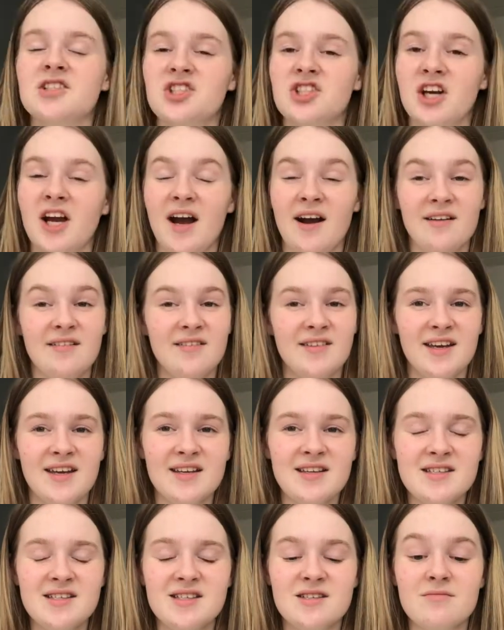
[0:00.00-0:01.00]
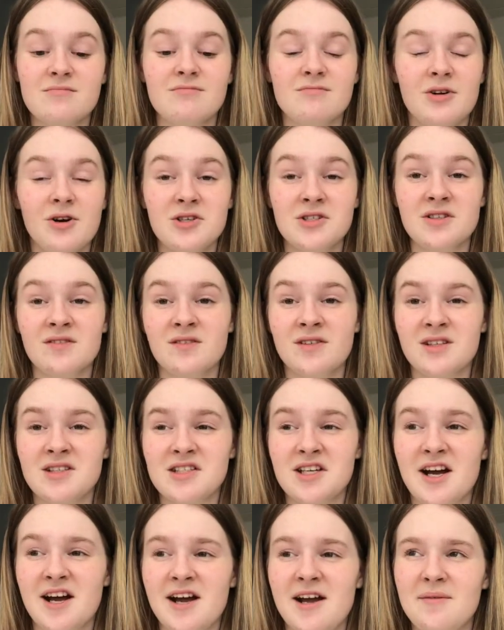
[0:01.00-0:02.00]
share links, most of the
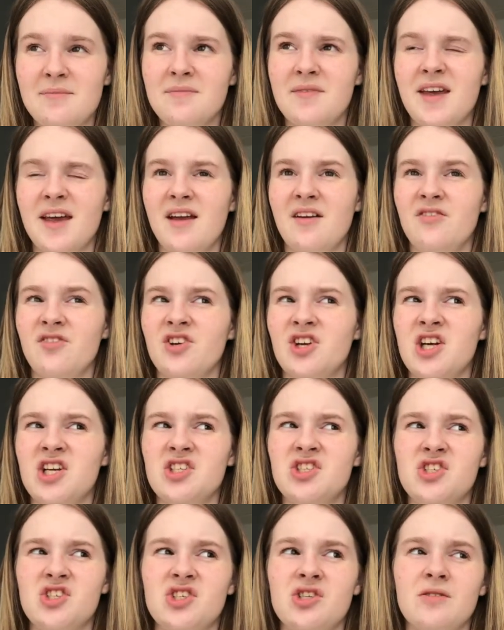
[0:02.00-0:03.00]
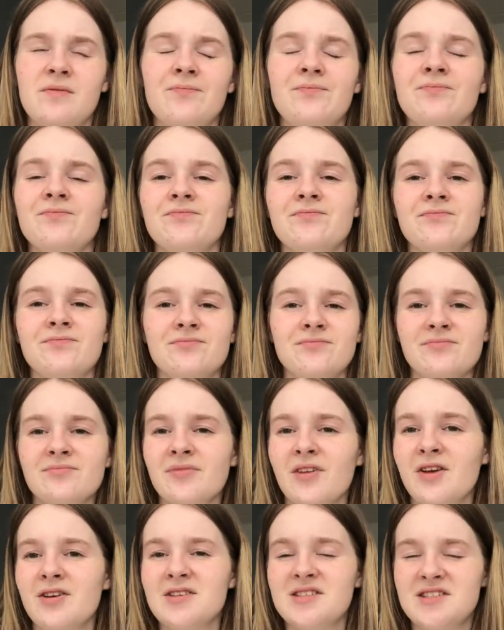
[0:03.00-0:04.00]
time they reach
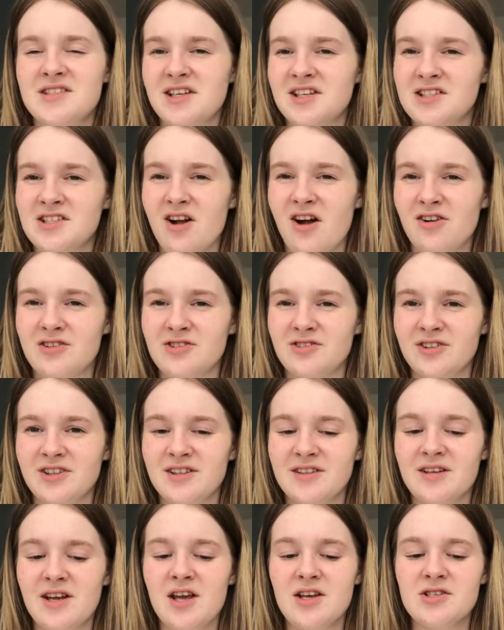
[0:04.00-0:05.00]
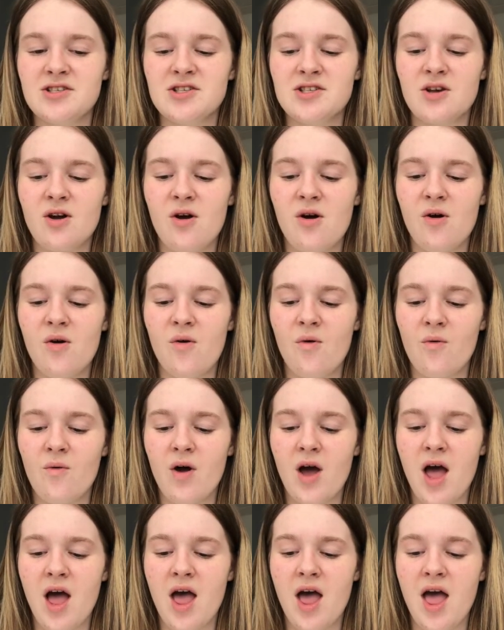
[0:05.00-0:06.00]
600.
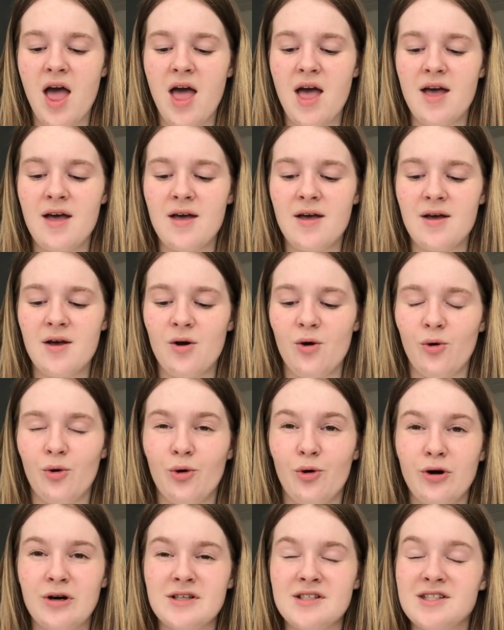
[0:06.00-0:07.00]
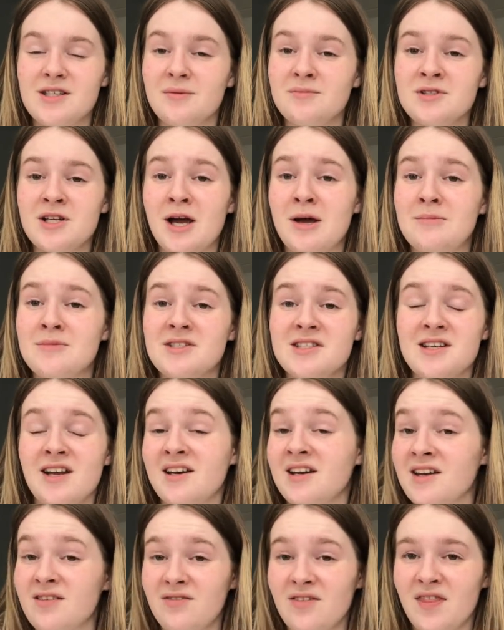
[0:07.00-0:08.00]
So, or sometimes
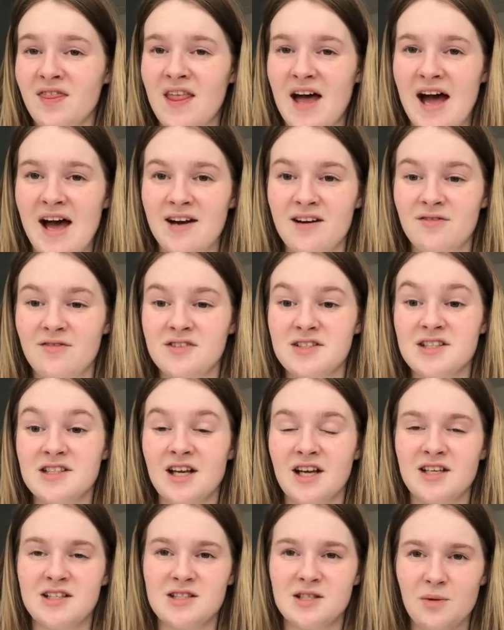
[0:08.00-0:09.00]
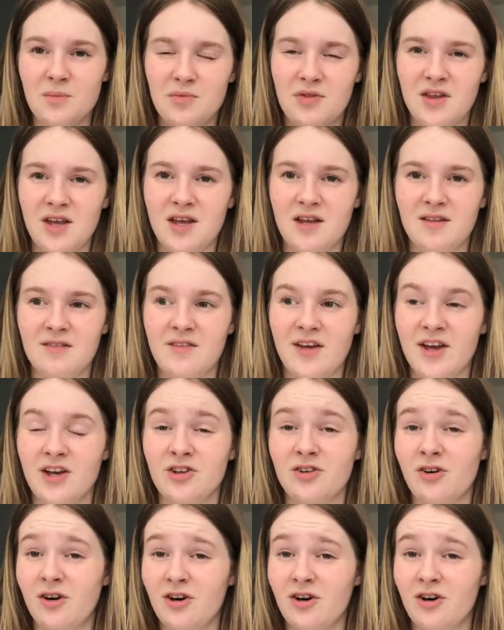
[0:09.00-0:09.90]
not even that. If it's like something like an